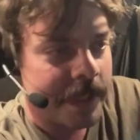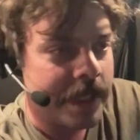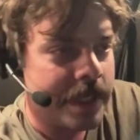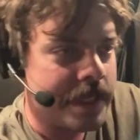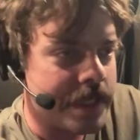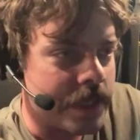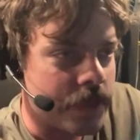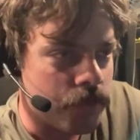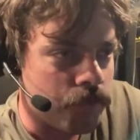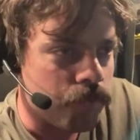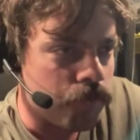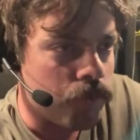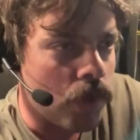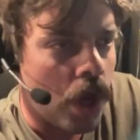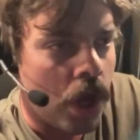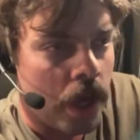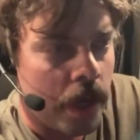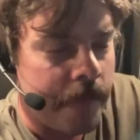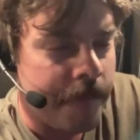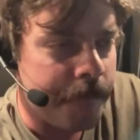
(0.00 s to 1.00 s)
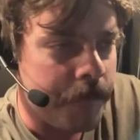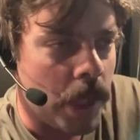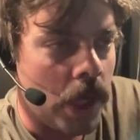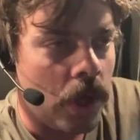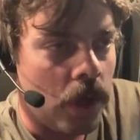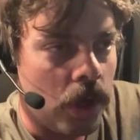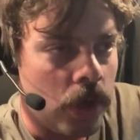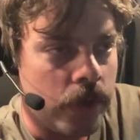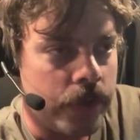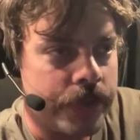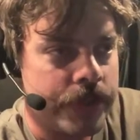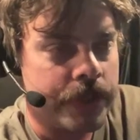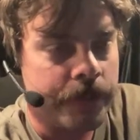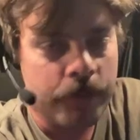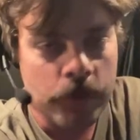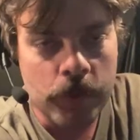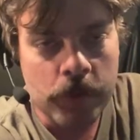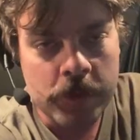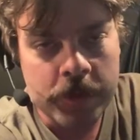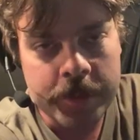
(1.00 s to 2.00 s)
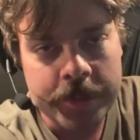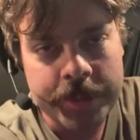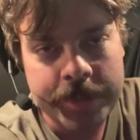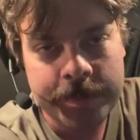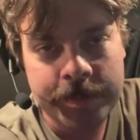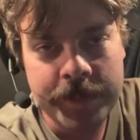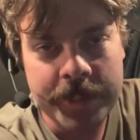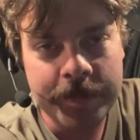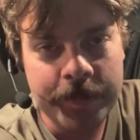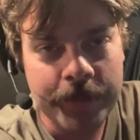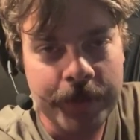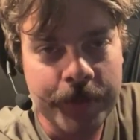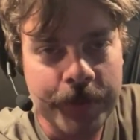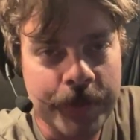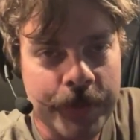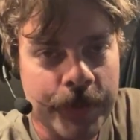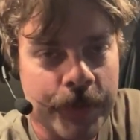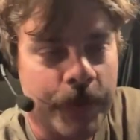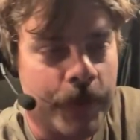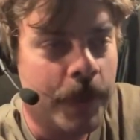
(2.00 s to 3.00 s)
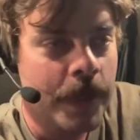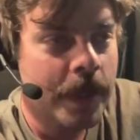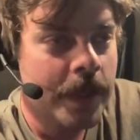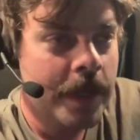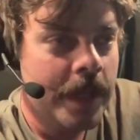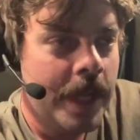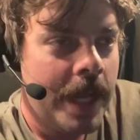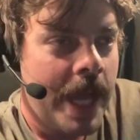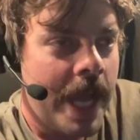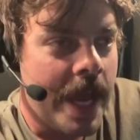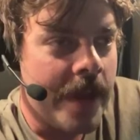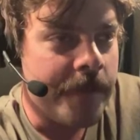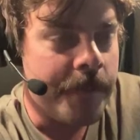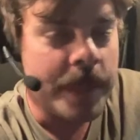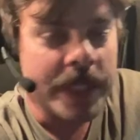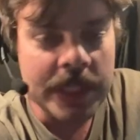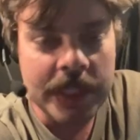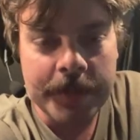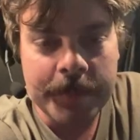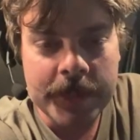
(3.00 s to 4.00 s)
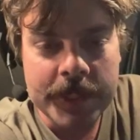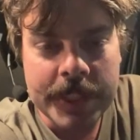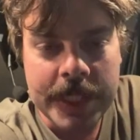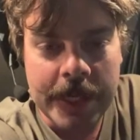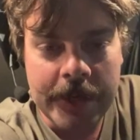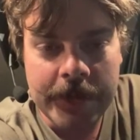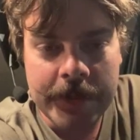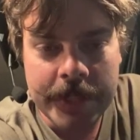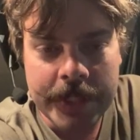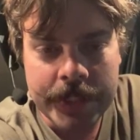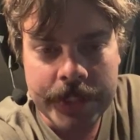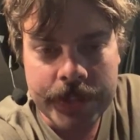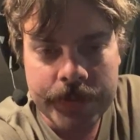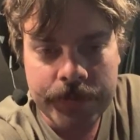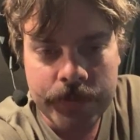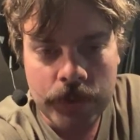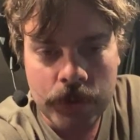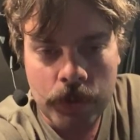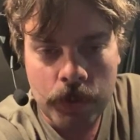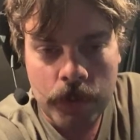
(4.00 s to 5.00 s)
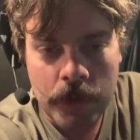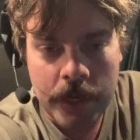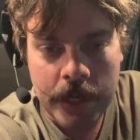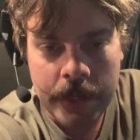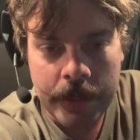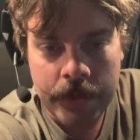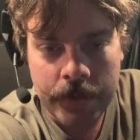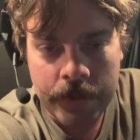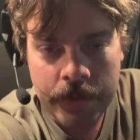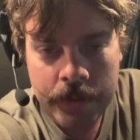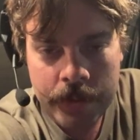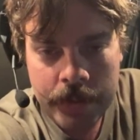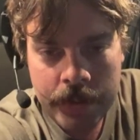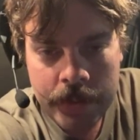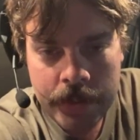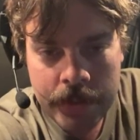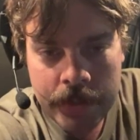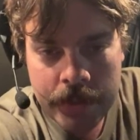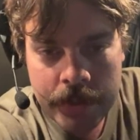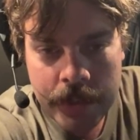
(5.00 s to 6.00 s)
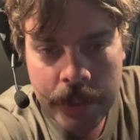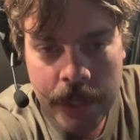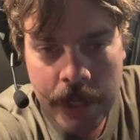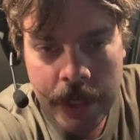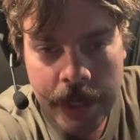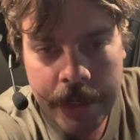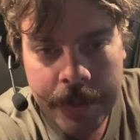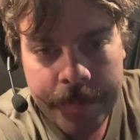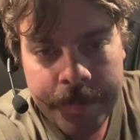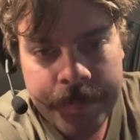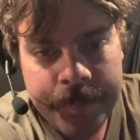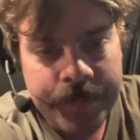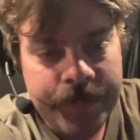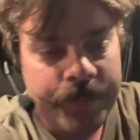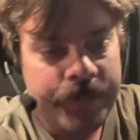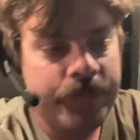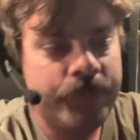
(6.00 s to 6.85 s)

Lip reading: is Ron Paul supporters, people who have been libertarians for a while. Um,